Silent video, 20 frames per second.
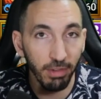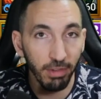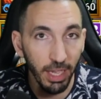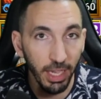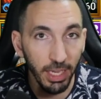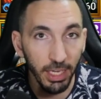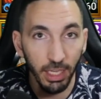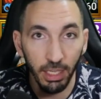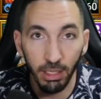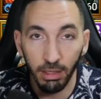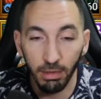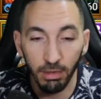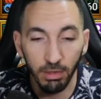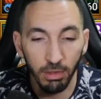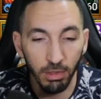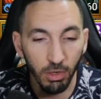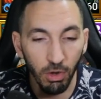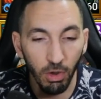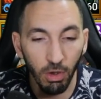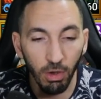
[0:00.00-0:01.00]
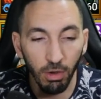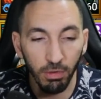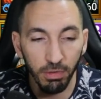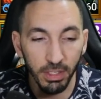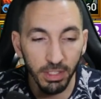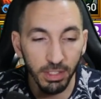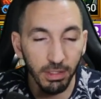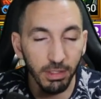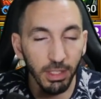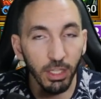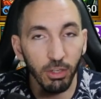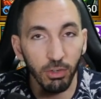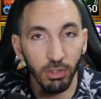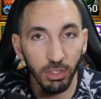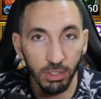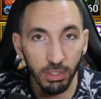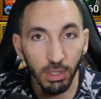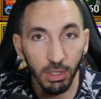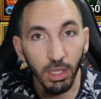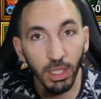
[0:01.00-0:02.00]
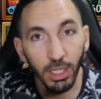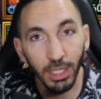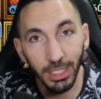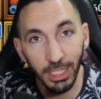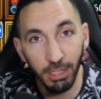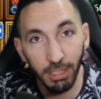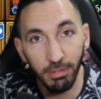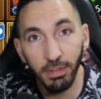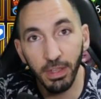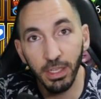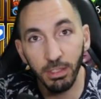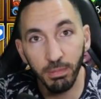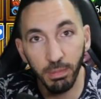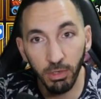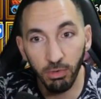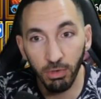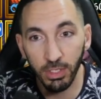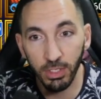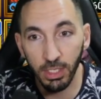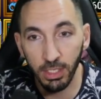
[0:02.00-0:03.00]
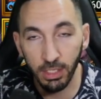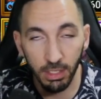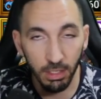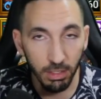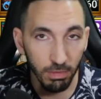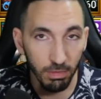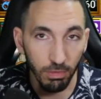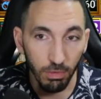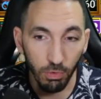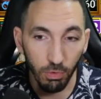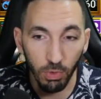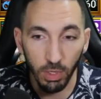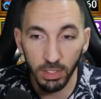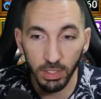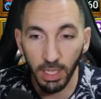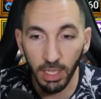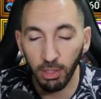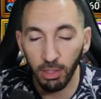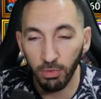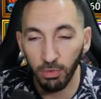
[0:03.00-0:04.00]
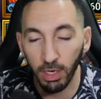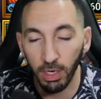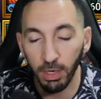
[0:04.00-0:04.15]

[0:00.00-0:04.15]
any of his decreased defense be resisted through his A3.